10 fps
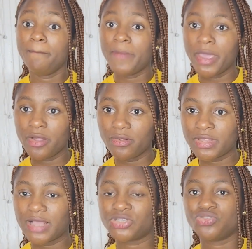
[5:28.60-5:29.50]
mail,
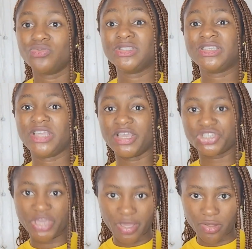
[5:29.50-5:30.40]
that's through
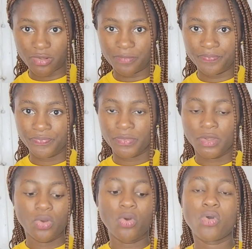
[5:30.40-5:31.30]
DHL,
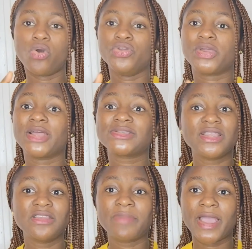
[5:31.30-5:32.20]
or you can
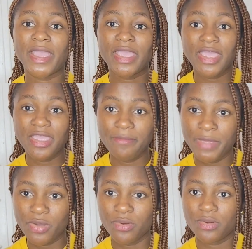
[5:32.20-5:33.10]
send it by
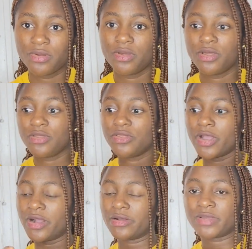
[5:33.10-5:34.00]
email.
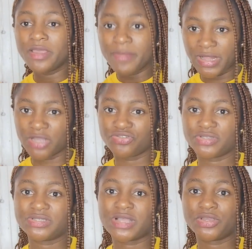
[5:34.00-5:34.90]
There are email
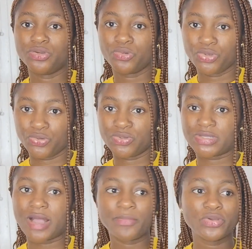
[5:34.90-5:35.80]
addresses that you use.
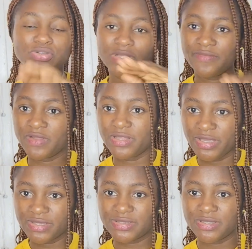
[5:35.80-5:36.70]
I'm going to leave the
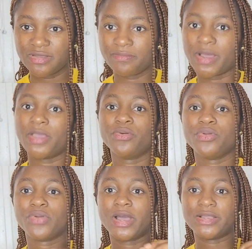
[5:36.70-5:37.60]
links in the bio.
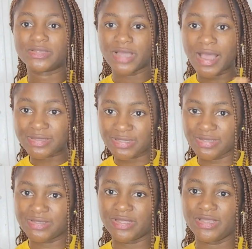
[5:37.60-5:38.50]
You can
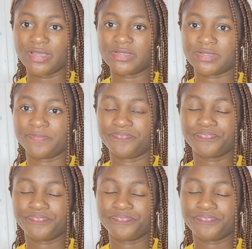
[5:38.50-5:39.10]
access the links.